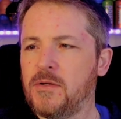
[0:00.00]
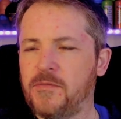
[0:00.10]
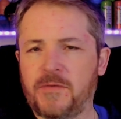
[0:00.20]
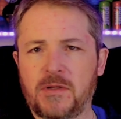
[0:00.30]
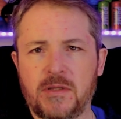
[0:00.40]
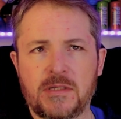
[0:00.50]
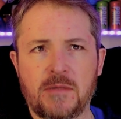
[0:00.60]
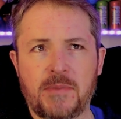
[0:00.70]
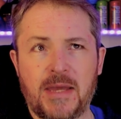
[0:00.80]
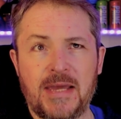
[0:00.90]
you can fill
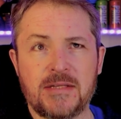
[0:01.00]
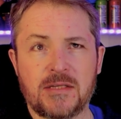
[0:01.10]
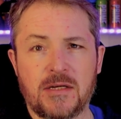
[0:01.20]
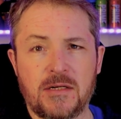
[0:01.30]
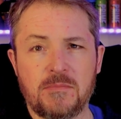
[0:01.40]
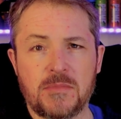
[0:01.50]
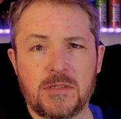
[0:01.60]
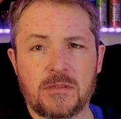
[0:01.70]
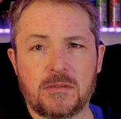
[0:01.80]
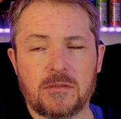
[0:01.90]
this up 8
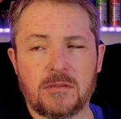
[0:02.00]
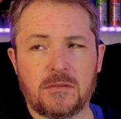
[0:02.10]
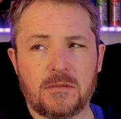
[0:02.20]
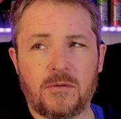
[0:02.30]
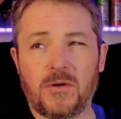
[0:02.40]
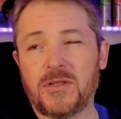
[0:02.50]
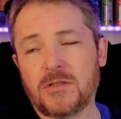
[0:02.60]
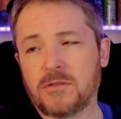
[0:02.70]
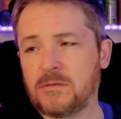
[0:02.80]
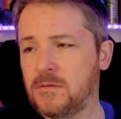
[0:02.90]
times,
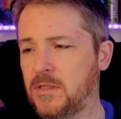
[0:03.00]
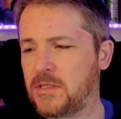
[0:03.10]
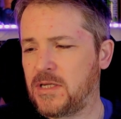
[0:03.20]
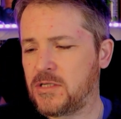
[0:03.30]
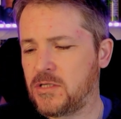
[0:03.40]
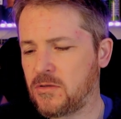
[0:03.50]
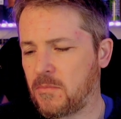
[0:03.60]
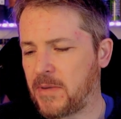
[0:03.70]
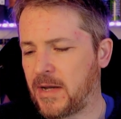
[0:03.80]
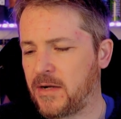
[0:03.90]
which is
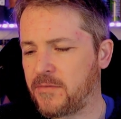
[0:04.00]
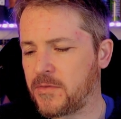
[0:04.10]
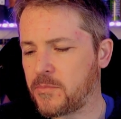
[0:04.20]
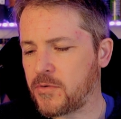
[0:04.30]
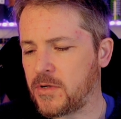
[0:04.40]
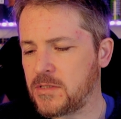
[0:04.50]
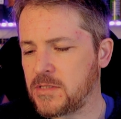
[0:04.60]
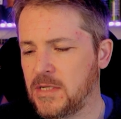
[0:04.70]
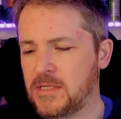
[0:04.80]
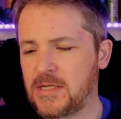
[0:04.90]
actually not bad for the
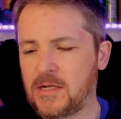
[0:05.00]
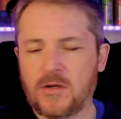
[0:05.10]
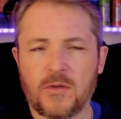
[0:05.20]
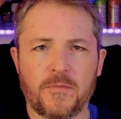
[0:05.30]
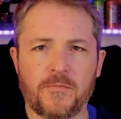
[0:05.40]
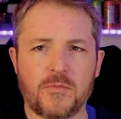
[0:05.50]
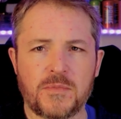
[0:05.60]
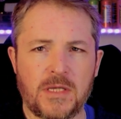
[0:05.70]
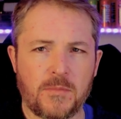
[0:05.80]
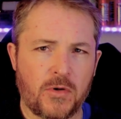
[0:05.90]
price. Said I got them
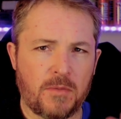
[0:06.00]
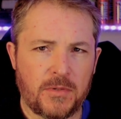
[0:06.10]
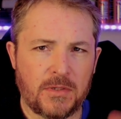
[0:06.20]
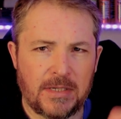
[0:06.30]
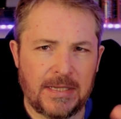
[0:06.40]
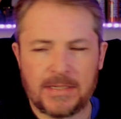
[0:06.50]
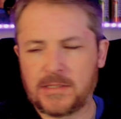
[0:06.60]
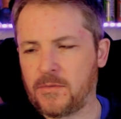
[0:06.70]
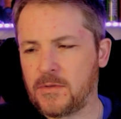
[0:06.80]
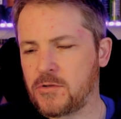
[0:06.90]
from Temu. I'll put a
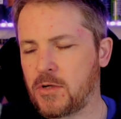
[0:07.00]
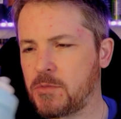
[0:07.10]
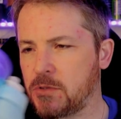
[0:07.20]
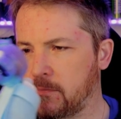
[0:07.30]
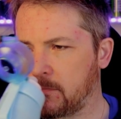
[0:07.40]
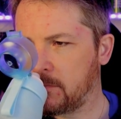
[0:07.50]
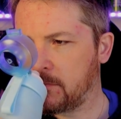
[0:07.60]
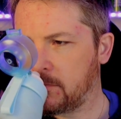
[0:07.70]
link down in the description.